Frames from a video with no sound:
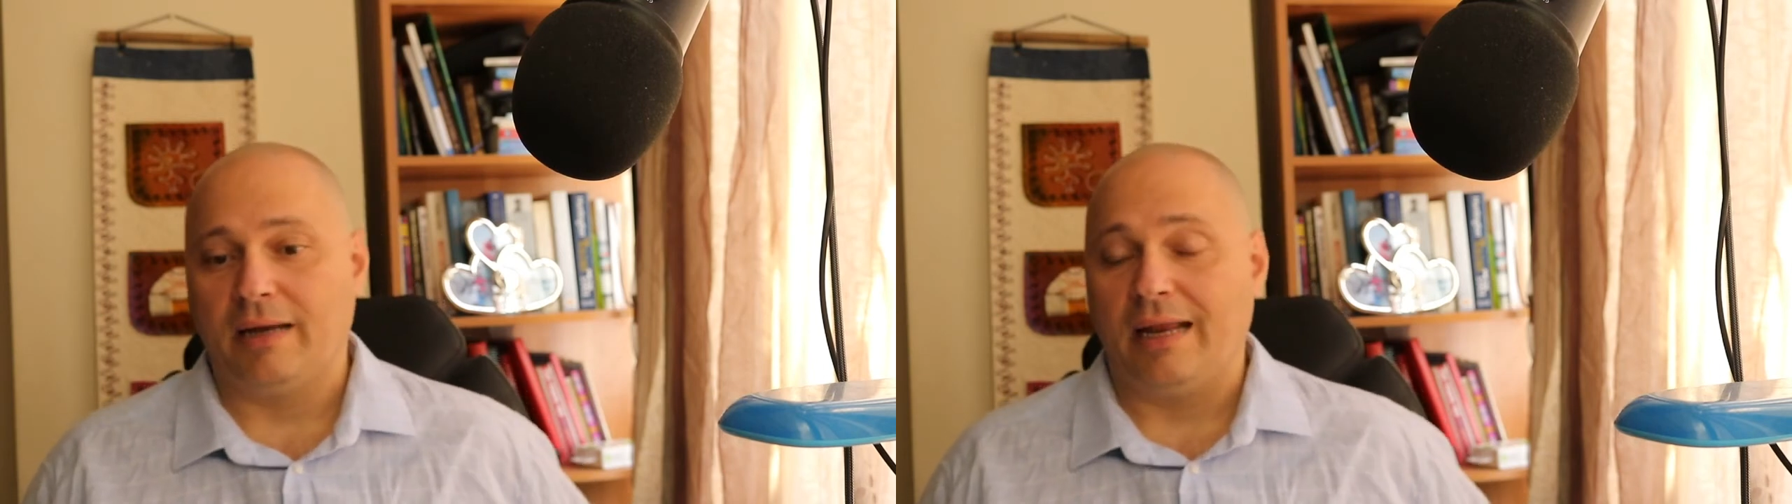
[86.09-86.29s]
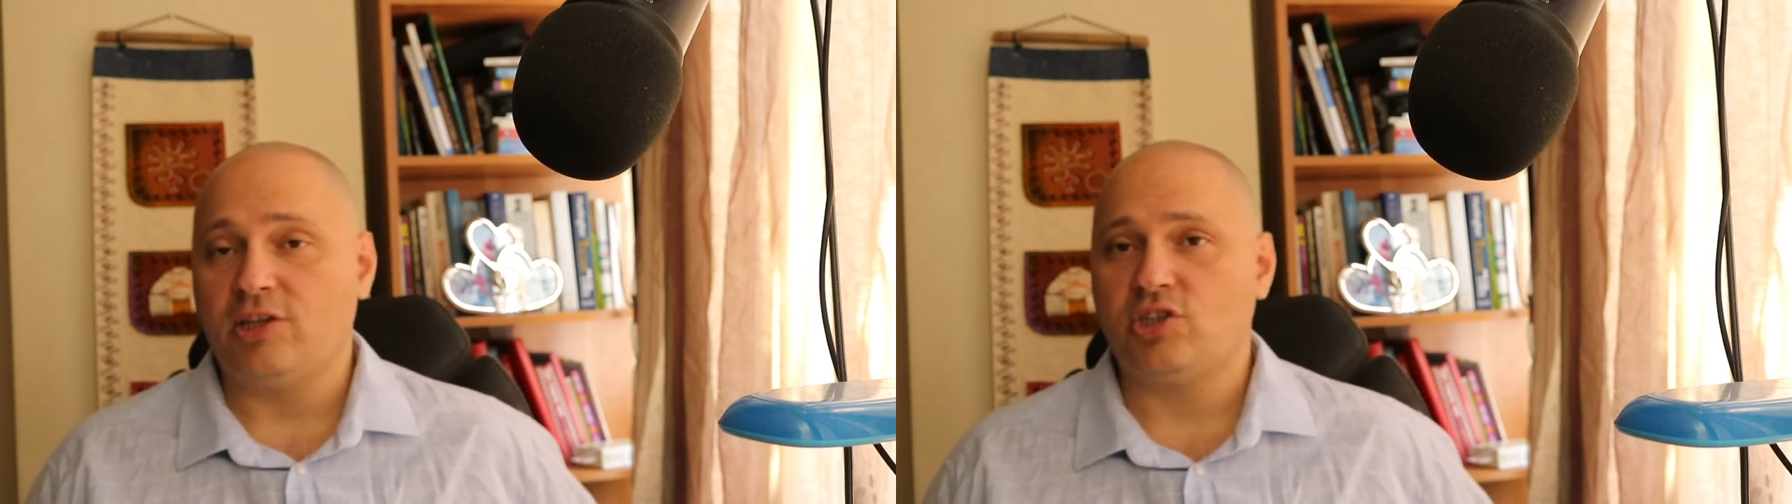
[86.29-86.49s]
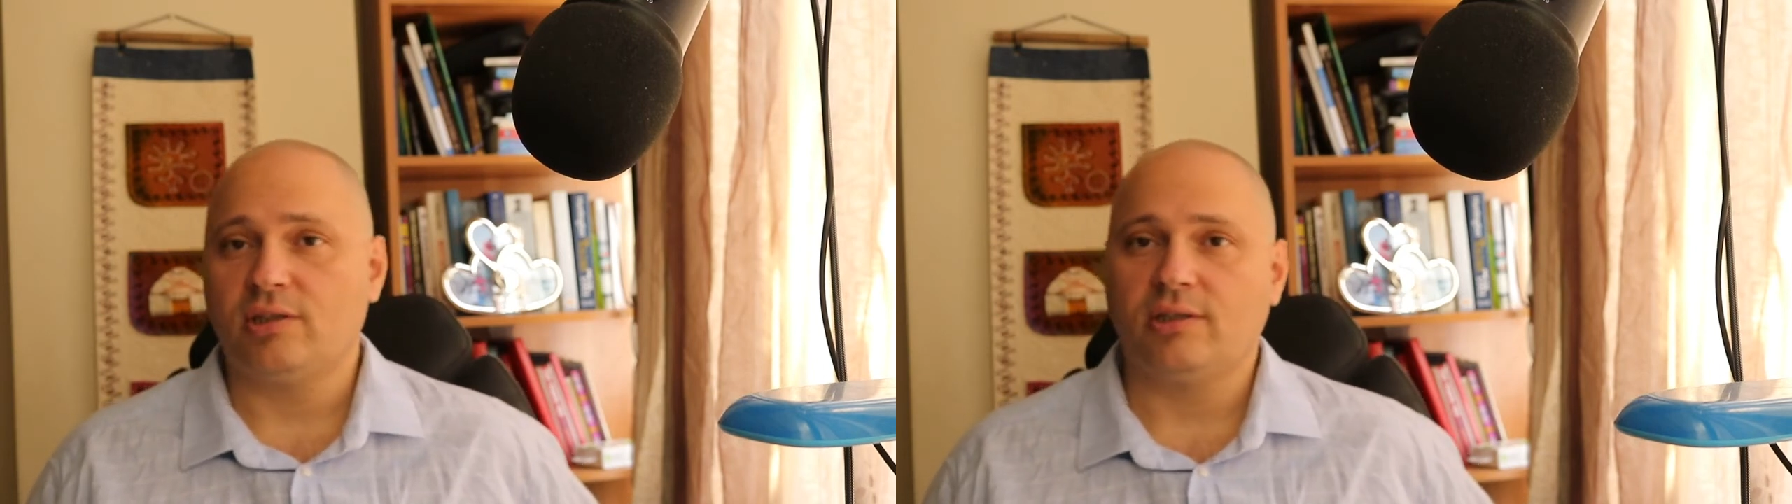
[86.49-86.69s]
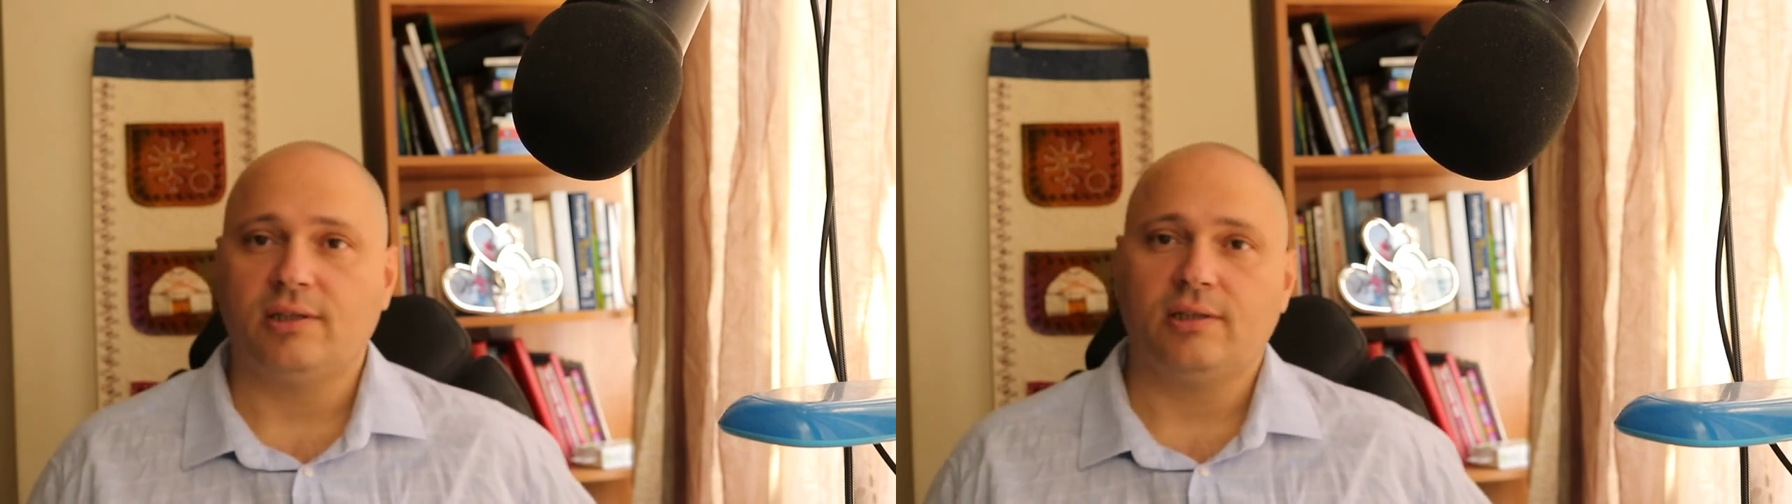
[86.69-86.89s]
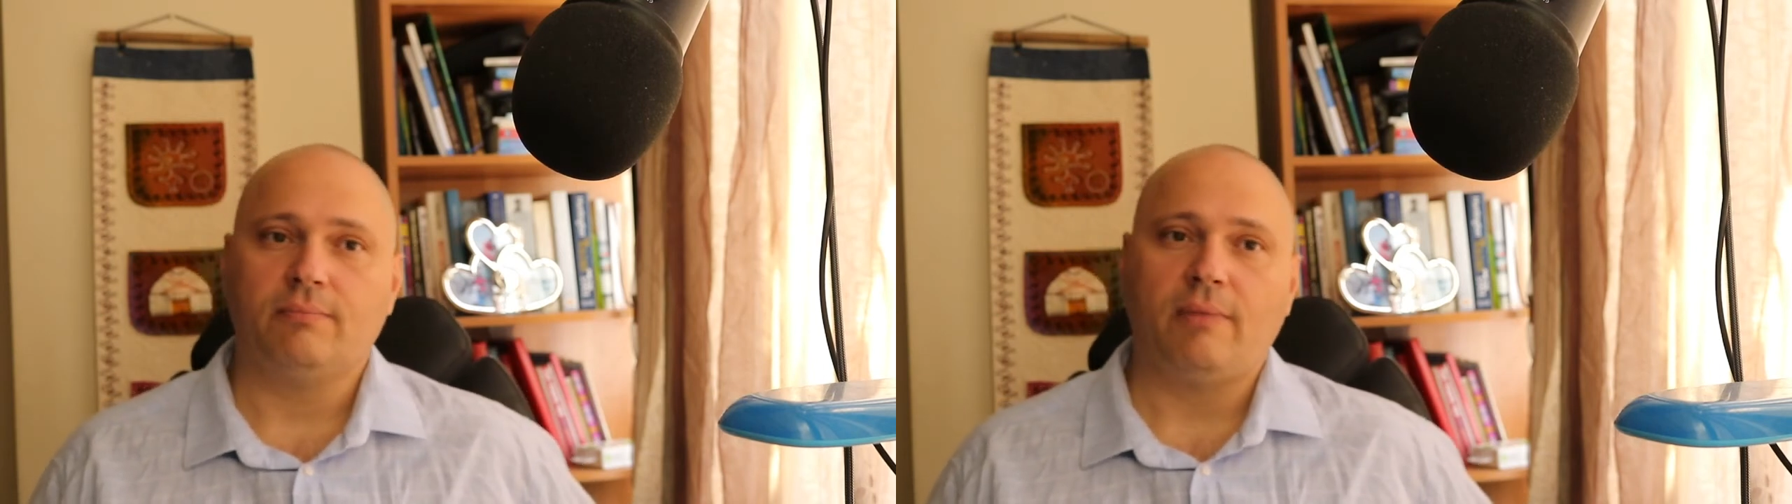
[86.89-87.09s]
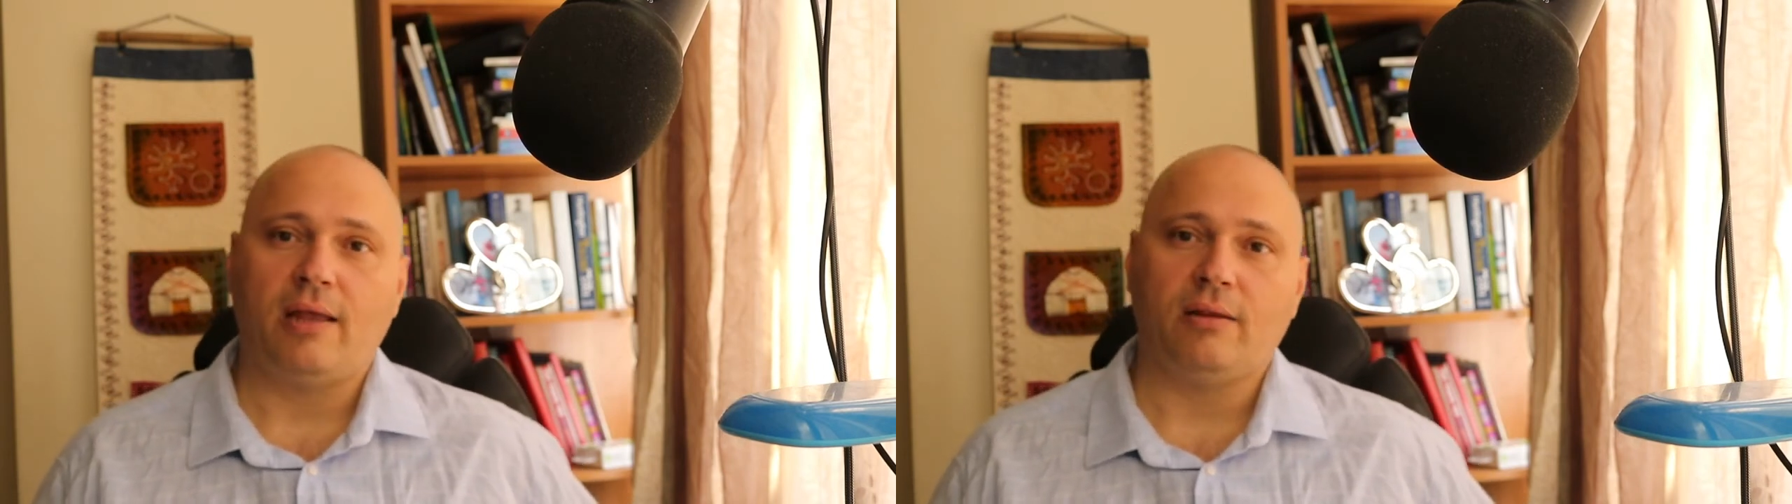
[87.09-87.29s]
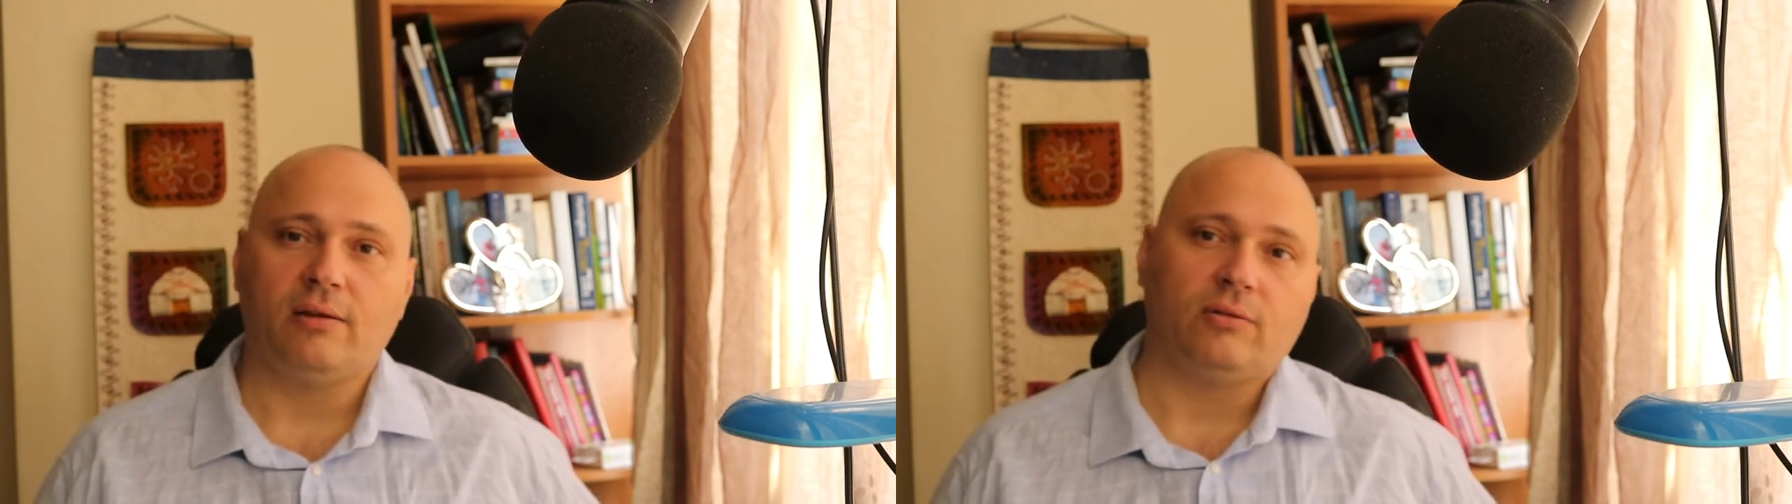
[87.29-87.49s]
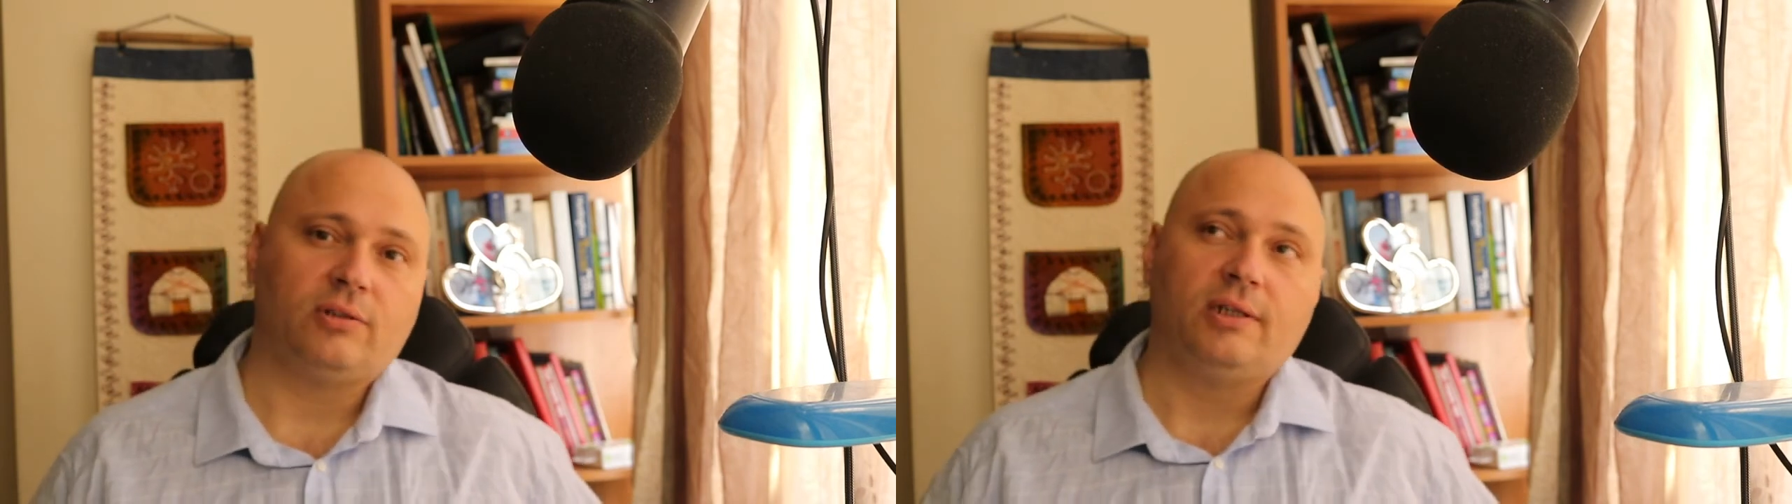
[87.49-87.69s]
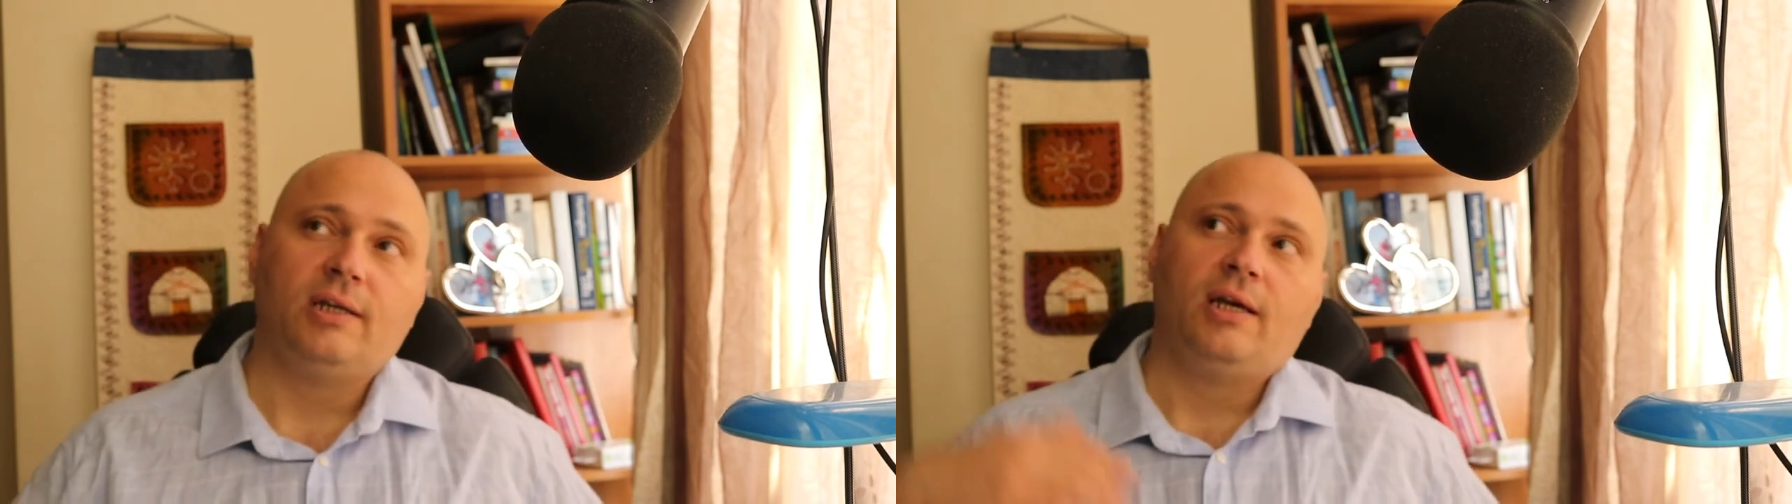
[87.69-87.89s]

Malaysian uh, main or the